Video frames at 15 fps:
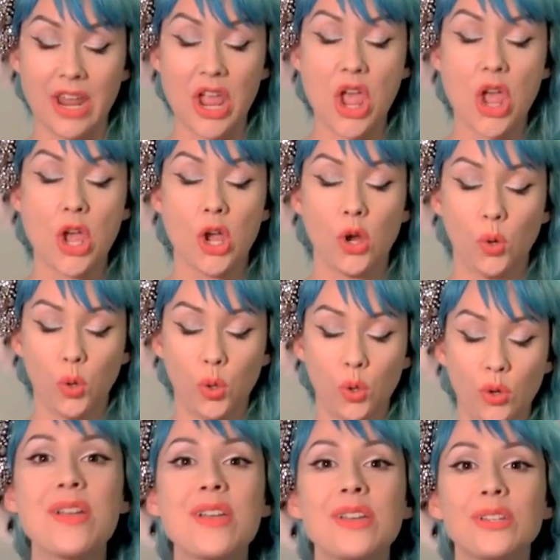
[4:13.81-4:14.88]

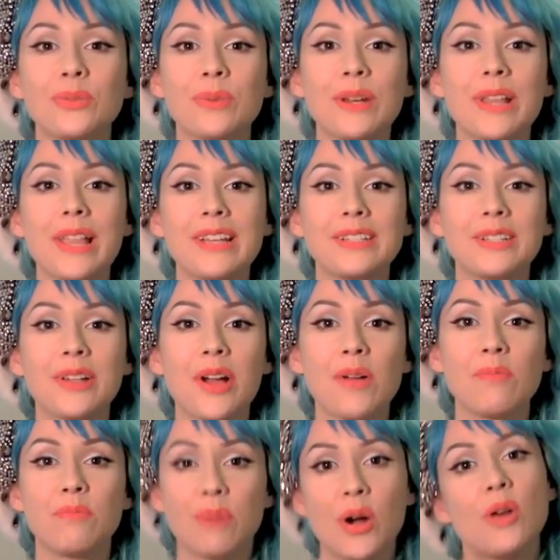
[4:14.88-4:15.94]
It's what I like to
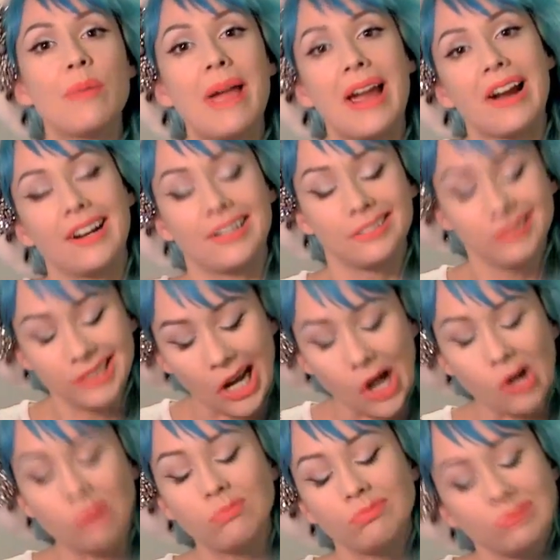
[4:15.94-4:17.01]
call bro bear,
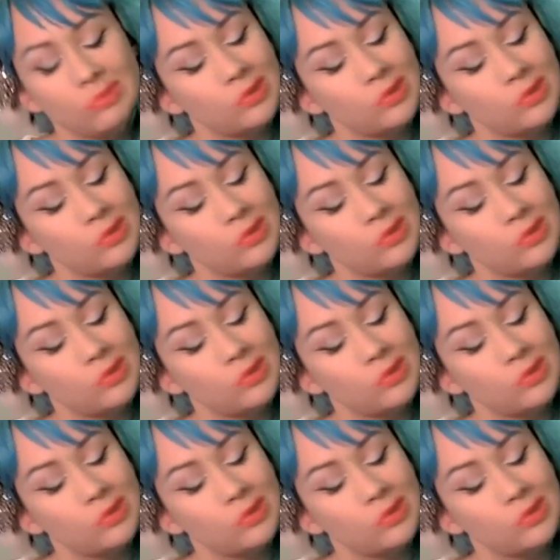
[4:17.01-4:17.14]
yo.